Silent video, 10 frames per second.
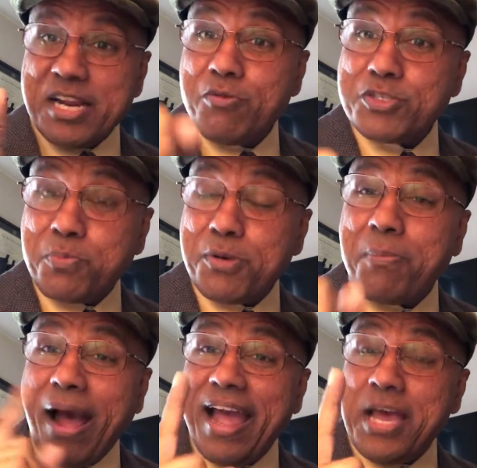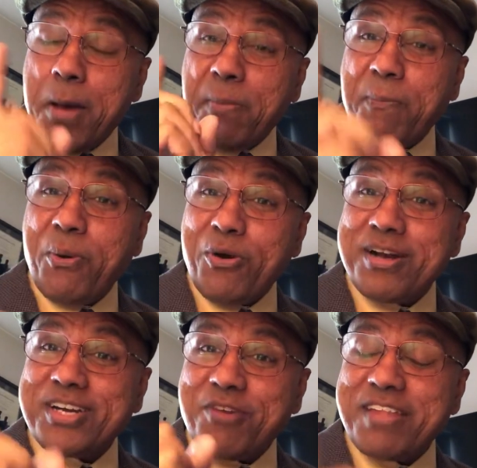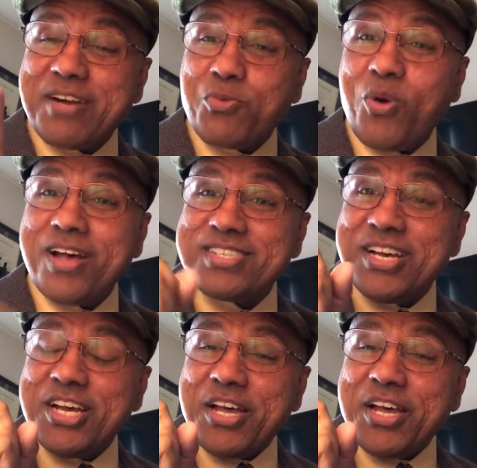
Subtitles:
It was put by, proponent of that was,